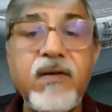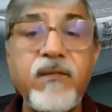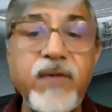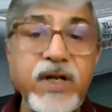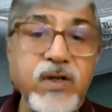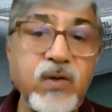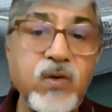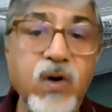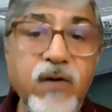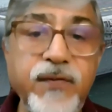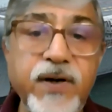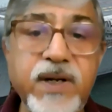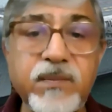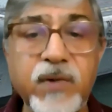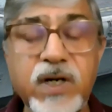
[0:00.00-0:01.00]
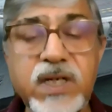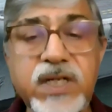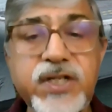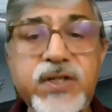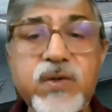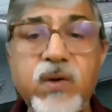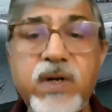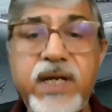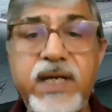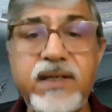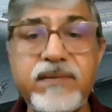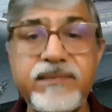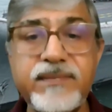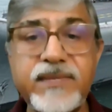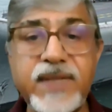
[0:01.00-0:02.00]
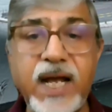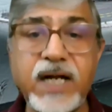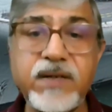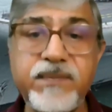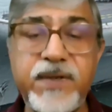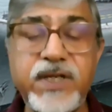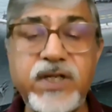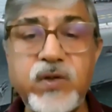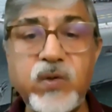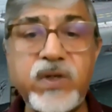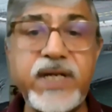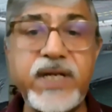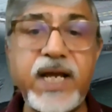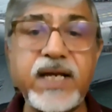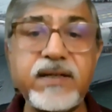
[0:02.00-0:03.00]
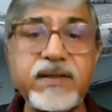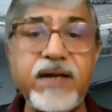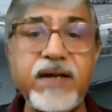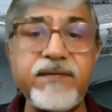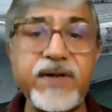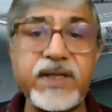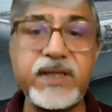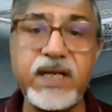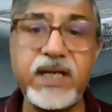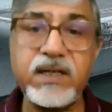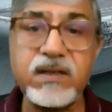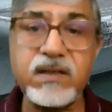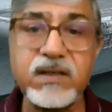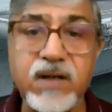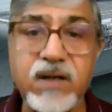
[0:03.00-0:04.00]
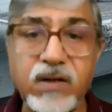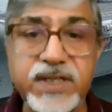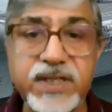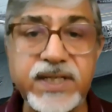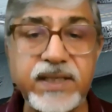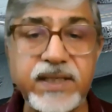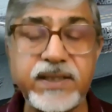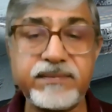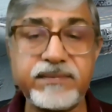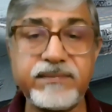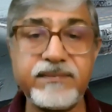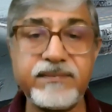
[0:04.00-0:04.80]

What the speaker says: When you go for a model story, that means you take everything constant.